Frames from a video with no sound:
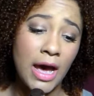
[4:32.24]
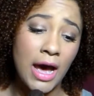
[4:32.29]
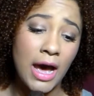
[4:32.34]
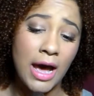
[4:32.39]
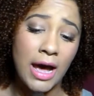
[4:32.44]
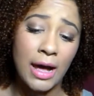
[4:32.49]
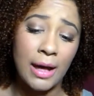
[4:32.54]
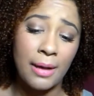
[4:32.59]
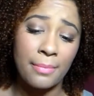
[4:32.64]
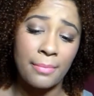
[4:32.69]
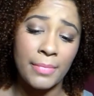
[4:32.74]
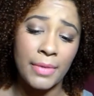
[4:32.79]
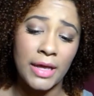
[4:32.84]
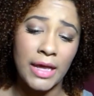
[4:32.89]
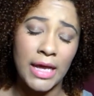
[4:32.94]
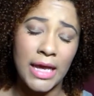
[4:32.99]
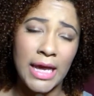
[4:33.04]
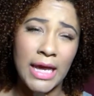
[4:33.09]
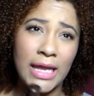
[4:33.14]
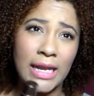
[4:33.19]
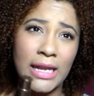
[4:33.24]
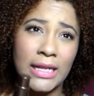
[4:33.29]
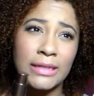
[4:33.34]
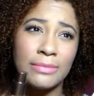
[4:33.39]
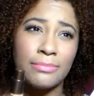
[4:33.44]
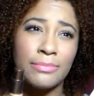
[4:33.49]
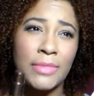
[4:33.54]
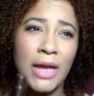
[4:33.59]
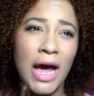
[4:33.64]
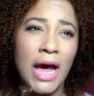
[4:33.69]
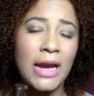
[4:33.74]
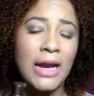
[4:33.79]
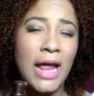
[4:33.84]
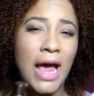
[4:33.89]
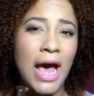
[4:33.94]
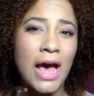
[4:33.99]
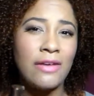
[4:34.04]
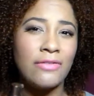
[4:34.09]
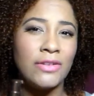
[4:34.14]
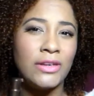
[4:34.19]
And I'm not
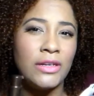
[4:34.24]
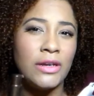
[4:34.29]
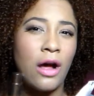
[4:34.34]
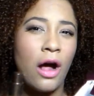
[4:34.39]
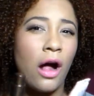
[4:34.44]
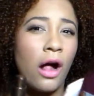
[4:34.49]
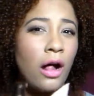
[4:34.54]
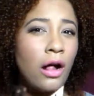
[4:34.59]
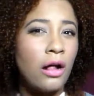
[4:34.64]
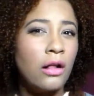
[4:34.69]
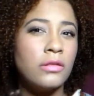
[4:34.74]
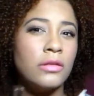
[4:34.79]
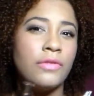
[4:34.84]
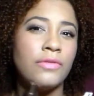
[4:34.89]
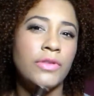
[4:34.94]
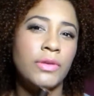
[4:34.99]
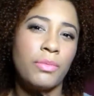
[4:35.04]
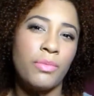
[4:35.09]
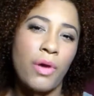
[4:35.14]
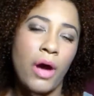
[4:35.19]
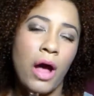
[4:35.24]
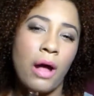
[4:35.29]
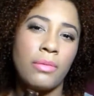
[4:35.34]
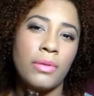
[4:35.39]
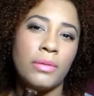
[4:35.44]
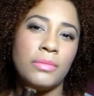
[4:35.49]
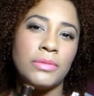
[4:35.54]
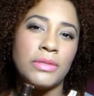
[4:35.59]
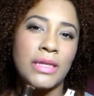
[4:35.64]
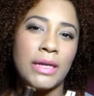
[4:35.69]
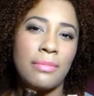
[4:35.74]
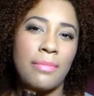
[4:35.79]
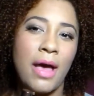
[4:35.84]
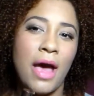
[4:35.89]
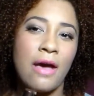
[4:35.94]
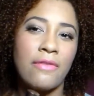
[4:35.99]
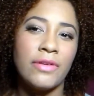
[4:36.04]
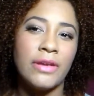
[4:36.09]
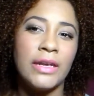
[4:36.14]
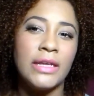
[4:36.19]
having all of the problems that I'm
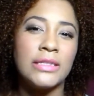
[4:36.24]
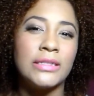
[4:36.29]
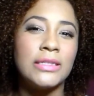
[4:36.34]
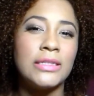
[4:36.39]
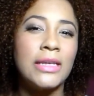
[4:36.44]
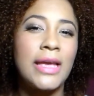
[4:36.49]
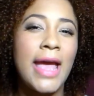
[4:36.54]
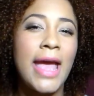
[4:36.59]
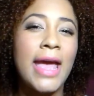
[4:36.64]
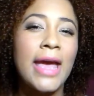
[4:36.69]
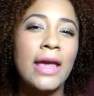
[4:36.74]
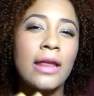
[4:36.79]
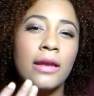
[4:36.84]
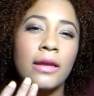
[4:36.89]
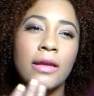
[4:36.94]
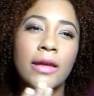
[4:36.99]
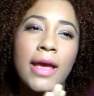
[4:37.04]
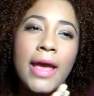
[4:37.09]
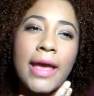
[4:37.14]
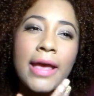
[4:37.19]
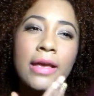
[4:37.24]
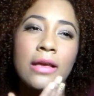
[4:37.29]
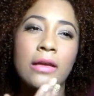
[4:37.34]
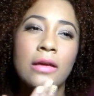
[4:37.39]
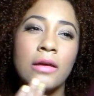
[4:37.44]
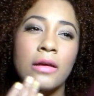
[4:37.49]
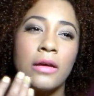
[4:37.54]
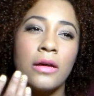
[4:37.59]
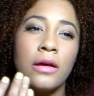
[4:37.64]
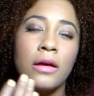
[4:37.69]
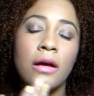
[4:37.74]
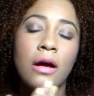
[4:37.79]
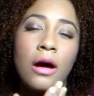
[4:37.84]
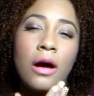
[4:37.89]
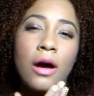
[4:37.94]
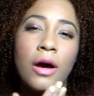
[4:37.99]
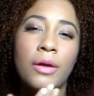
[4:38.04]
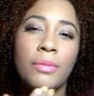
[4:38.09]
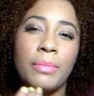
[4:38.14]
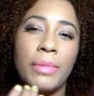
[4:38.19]
having. It can cake
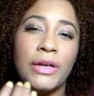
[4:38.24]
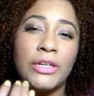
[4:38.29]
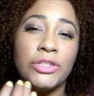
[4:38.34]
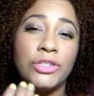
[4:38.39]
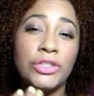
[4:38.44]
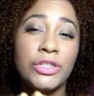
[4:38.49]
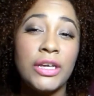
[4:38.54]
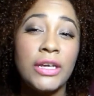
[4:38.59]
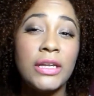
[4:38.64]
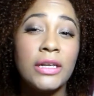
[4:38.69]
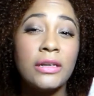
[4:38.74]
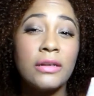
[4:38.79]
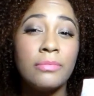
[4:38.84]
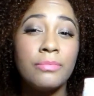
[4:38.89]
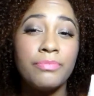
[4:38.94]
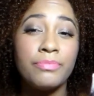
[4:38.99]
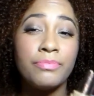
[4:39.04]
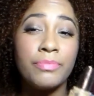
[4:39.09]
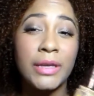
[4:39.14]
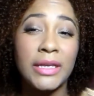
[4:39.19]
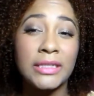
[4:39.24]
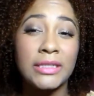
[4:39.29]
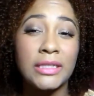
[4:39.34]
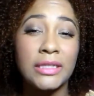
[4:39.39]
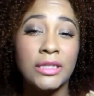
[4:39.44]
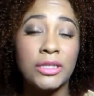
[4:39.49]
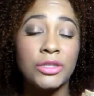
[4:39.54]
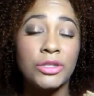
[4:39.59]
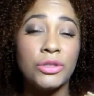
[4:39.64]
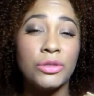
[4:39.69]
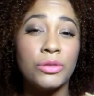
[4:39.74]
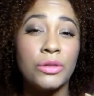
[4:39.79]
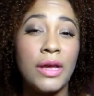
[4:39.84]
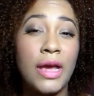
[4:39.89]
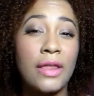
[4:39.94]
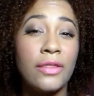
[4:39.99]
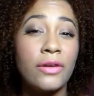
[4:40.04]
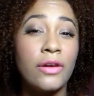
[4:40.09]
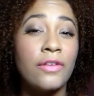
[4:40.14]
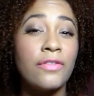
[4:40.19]
on my chin mixing these
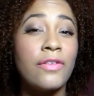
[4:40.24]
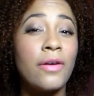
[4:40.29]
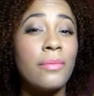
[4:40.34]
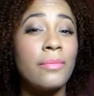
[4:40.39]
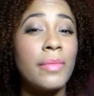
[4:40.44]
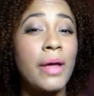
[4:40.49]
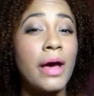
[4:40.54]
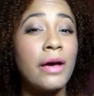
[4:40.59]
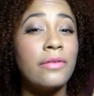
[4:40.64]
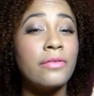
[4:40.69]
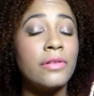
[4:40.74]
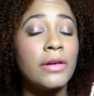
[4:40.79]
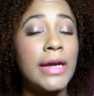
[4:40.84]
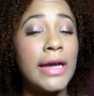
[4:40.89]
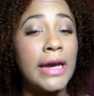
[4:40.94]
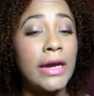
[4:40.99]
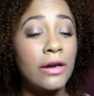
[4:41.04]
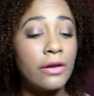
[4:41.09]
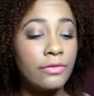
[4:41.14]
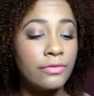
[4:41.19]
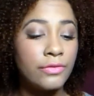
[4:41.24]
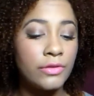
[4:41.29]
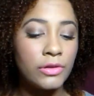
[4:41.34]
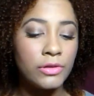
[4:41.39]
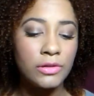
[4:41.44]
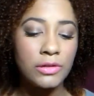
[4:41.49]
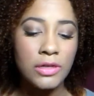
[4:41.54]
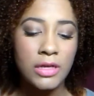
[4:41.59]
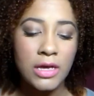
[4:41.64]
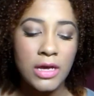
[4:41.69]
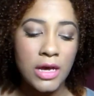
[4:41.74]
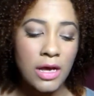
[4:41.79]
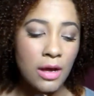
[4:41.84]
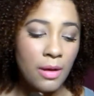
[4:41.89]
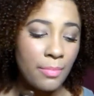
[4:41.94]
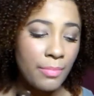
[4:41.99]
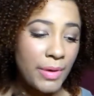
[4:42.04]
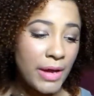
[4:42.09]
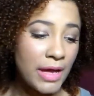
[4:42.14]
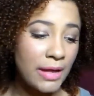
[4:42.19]
together if I'm not careful.
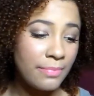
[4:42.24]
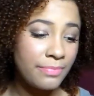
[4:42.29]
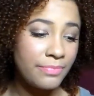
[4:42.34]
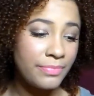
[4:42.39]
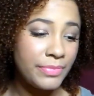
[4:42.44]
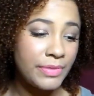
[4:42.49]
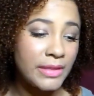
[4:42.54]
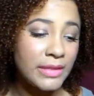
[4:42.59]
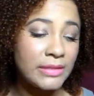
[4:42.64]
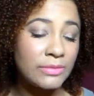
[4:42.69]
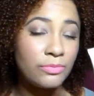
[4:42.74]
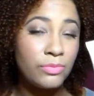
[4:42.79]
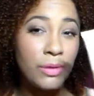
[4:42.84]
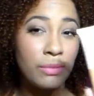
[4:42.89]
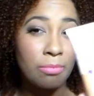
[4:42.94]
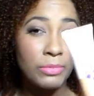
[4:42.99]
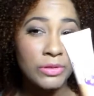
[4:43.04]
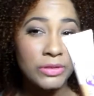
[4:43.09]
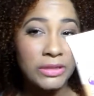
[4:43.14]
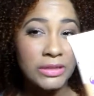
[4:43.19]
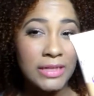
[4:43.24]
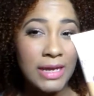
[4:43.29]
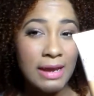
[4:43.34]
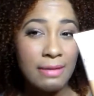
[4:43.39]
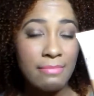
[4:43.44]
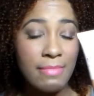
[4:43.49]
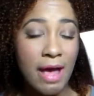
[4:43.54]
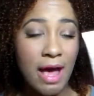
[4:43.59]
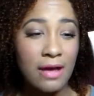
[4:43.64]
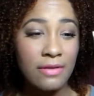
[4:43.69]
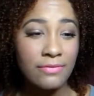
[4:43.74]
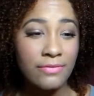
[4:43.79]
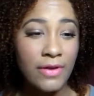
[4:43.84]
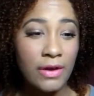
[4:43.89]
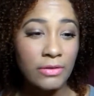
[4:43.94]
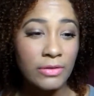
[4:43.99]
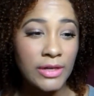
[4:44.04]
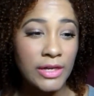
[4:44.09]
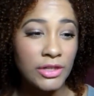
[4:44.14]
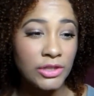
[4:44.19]
But this Rimmel Stay Matte
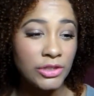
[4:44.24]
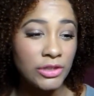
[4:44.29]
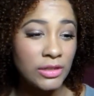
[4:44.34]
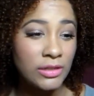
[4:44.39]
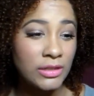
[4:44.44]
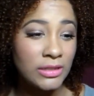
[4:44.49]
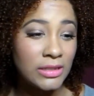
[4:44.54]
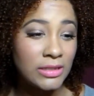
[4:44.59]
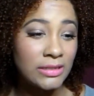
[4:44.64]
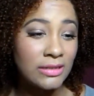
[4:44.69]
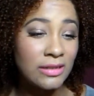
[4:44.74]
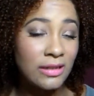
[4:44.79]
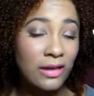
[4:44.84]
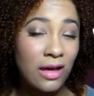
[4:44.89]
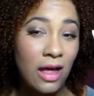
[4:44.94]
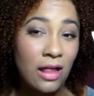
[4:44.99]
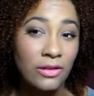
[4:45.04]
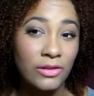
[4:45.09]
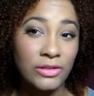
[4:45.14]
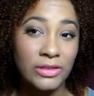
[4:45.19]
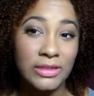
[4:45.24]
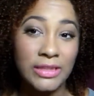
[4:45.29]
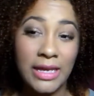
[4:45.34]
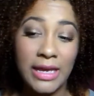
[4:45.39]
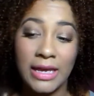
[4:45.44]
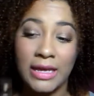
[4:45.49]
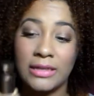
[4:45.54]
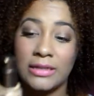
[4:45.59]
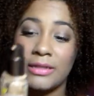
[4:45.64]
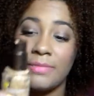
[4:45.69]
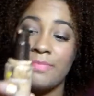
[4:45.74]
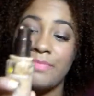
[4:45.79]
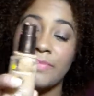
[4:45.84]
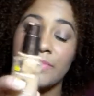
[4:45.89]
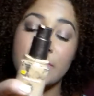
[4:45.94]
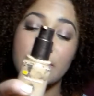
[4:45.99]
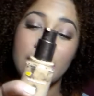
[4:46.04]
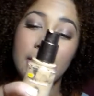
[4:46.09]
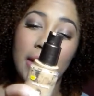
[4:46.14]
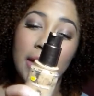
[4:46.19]
Foundation, this is in the color Sand,
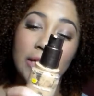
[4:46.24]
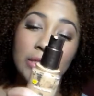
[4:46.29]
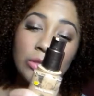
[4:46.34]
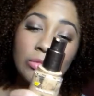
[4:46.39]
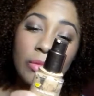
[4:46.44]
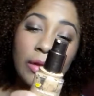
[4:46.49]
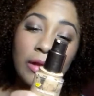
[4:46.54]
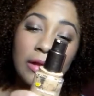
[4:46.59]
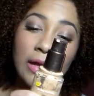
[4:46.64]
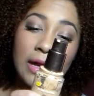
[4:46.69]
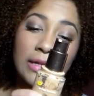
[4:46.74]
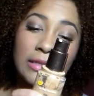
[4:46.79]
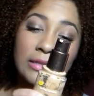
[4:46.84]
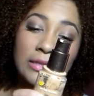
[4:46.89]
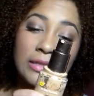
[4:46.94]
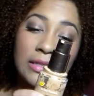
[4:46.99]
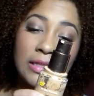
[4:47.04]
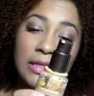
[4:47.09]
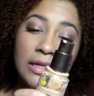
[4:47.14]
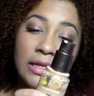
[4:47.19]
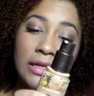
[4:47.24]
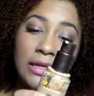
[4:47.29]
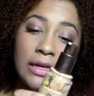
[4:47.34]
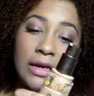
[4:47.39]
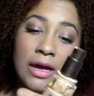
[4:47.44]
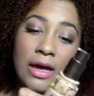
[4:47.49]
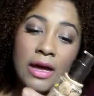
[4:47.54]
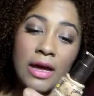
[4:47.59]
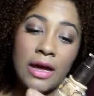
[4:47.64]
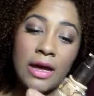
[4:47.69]
as well as the